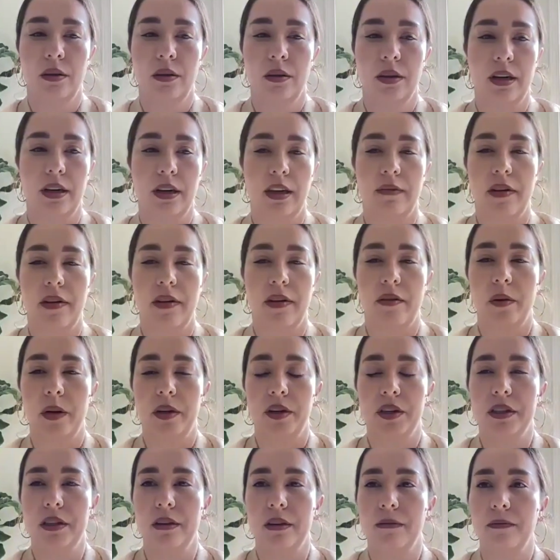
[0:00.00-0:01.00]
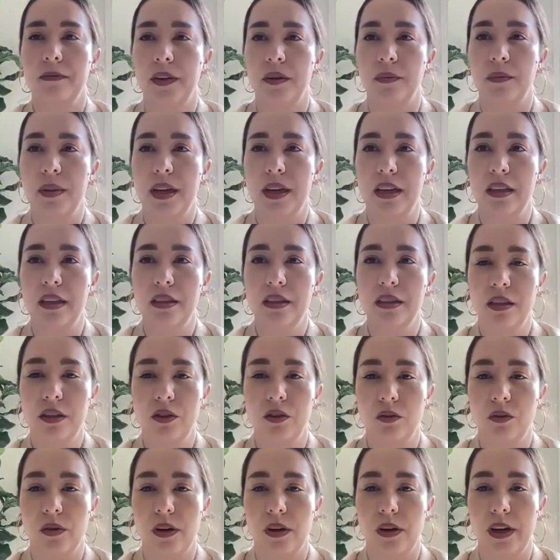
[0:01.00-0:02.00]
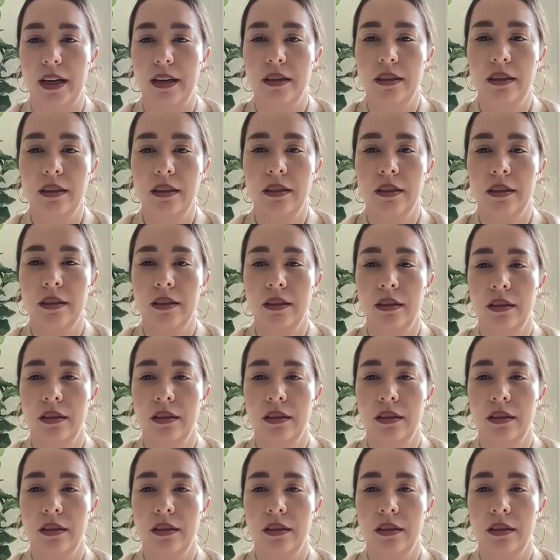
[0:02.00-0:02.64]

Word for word: We'll give everyone just a few minutes to join.